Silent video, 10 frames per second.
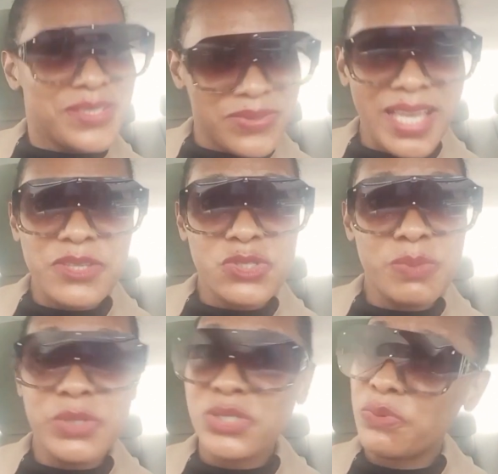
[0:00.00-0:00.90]
So thank you
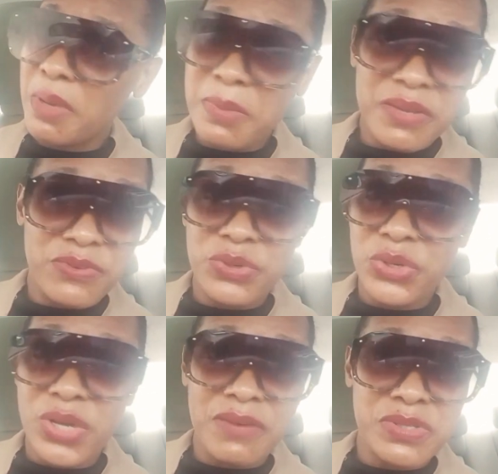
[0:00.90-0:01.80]
so much. Remember, if you know
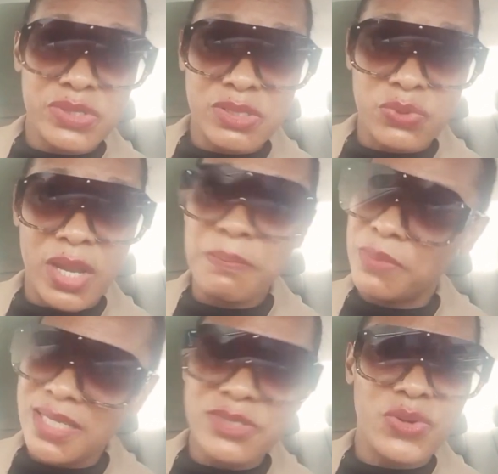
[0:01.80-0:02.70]
you haven't
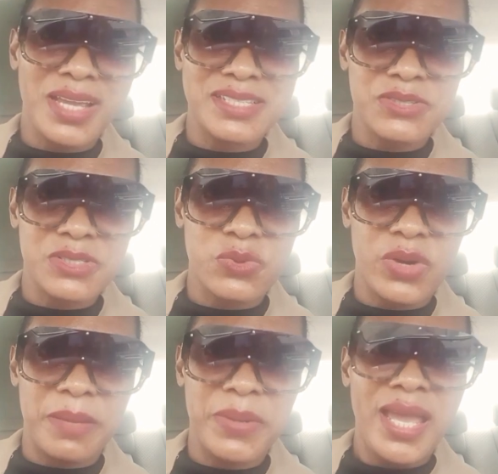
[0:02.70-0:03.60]
subscribed, please try and
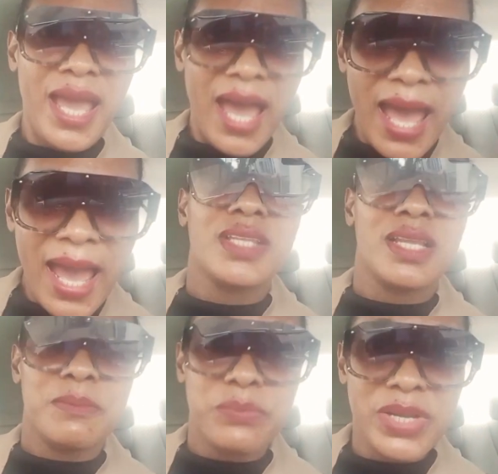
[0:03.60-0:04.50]
subscribe.
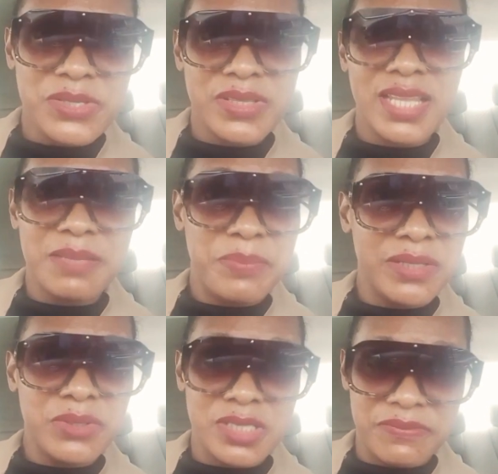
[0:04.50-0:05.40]
And press on that
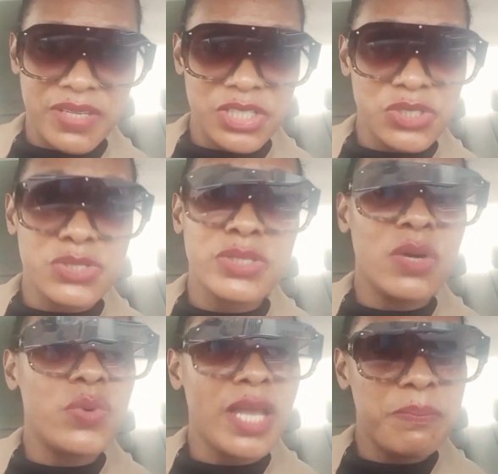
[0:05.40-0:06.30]
bell notification so
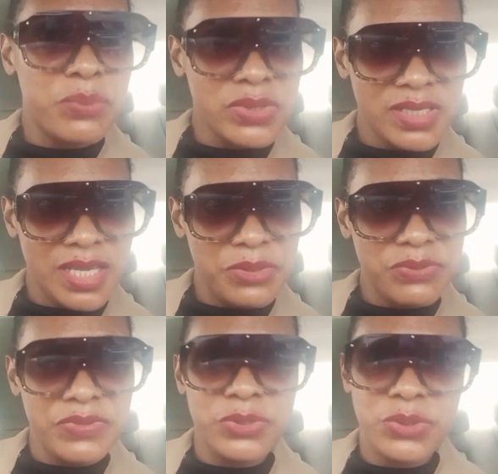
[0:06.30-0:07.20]
that when I post a new
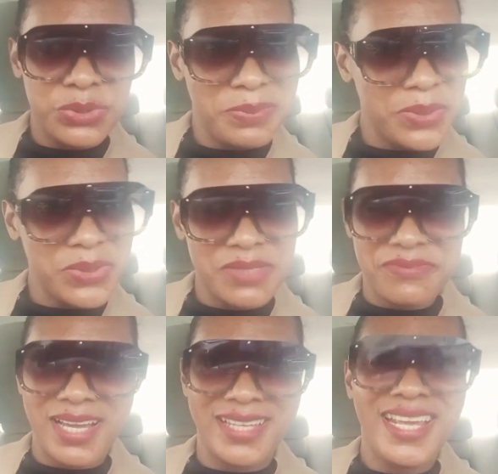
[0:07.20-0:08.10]
video, you'll be
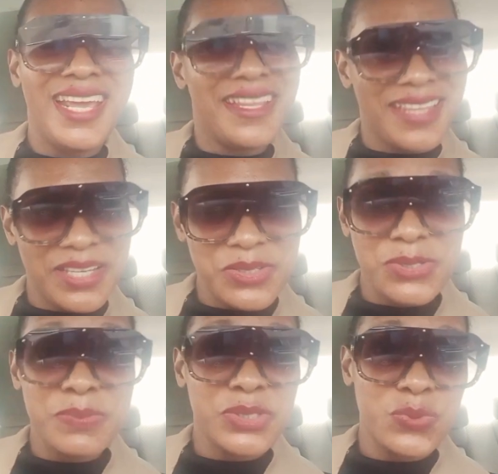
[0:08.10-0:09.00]
notified. Thank you
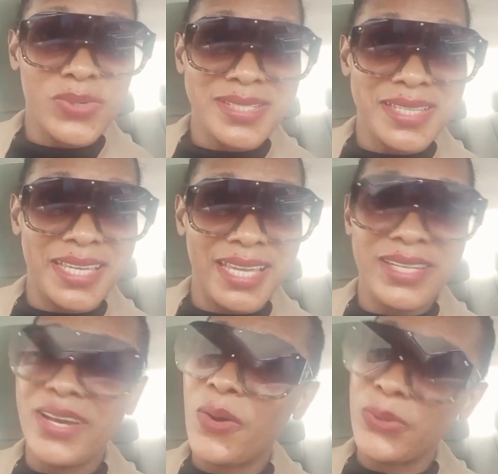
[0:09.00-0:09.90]
so much once
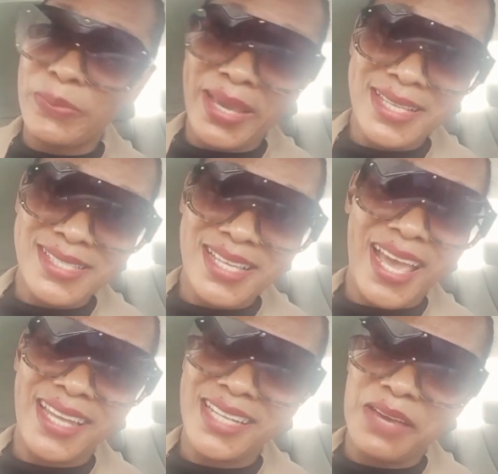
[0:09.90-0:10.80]
again. All the best
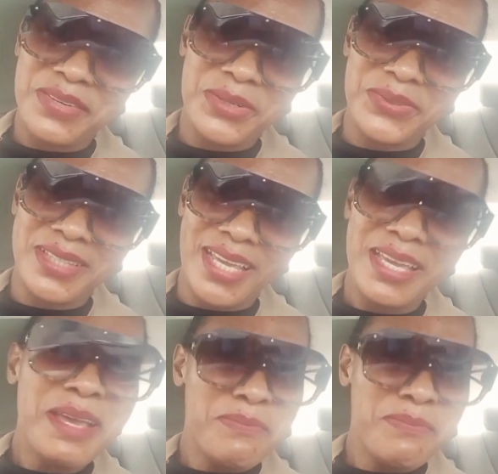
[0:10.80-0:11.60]
and have a good day.